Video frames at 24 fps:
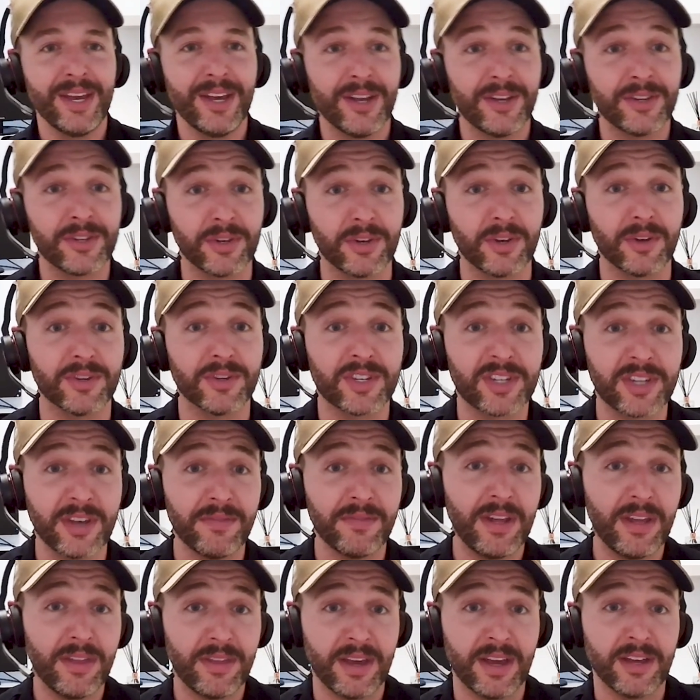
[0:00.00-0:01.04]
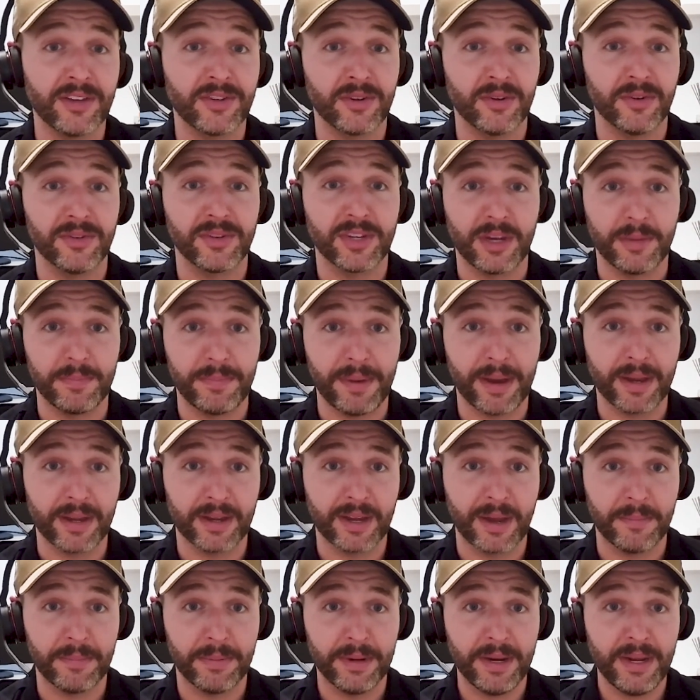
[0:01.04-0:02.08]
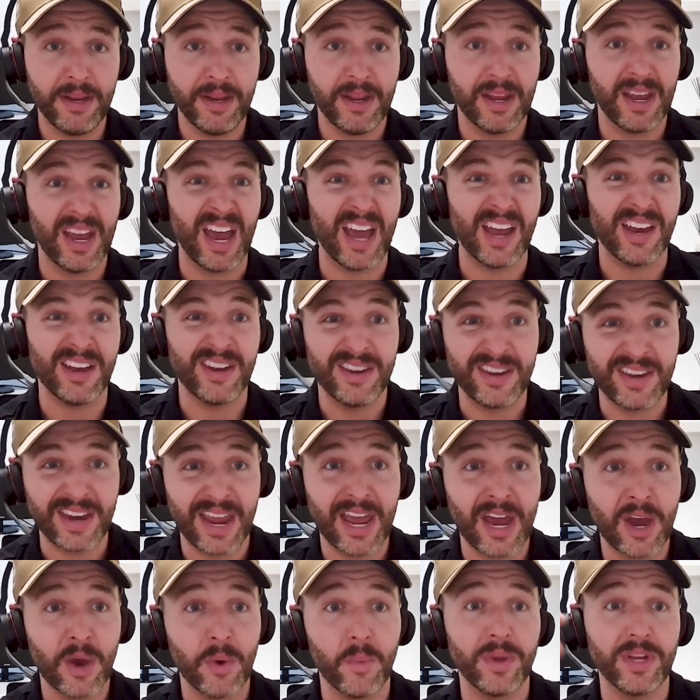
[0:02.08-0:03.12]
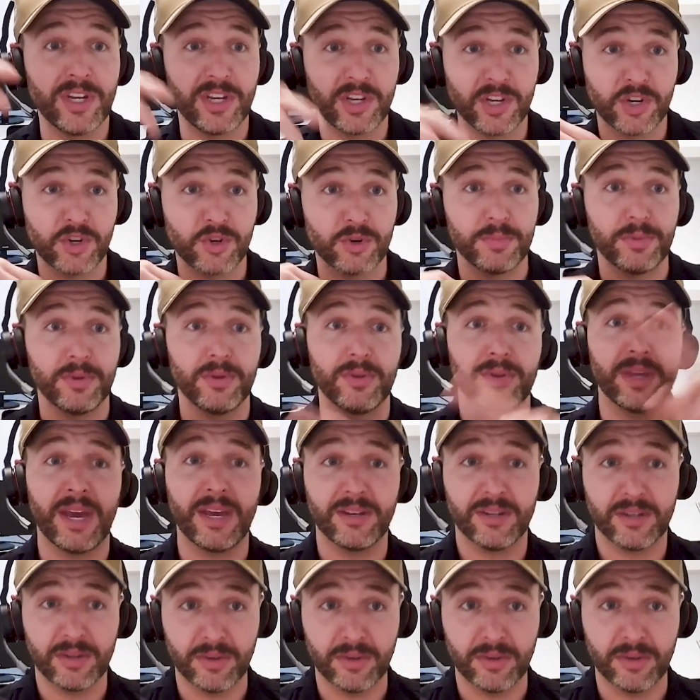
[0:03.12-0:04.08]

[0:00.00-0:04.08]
So you got $70,000 in your bucket company, and now we distribute that